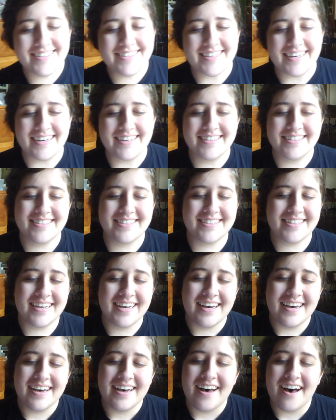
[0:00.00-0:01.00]
it says,
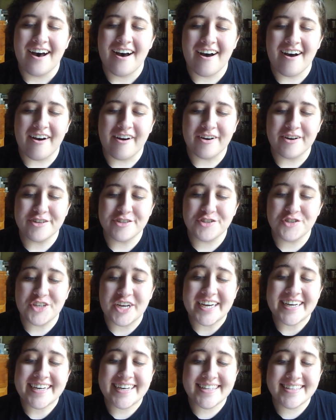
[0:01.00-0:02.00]
are
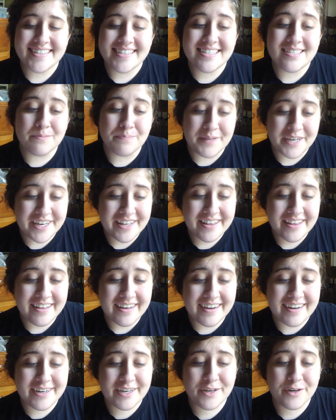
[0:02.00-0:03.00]
Jenkins Smith
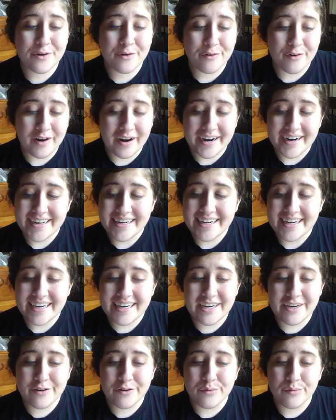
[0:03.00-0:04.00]
and
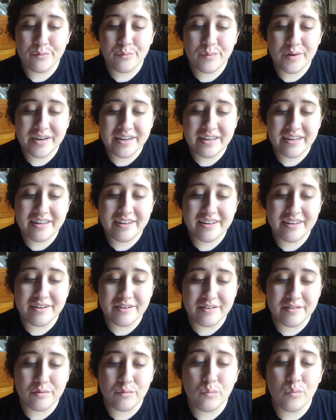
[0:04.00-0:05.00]
Criney
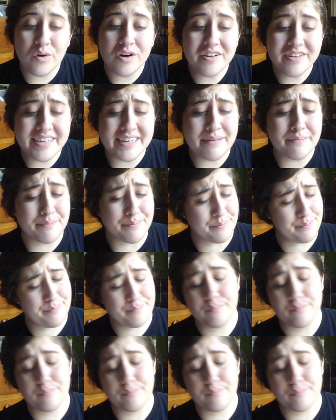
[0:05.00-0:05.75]
Wildenberg.